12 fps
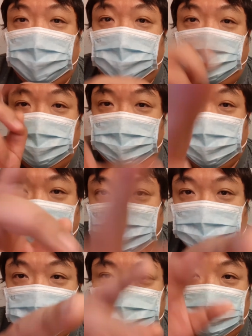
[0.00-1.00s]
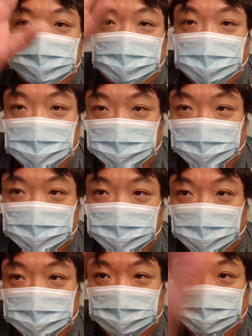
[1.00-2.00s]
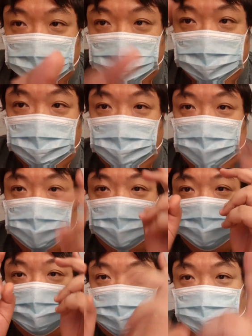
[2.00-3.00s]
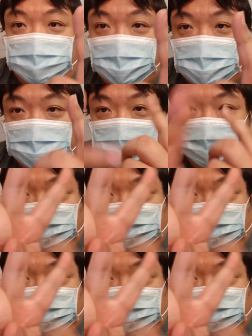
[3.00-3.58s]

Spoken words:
Uncle, I want to order 2 packets.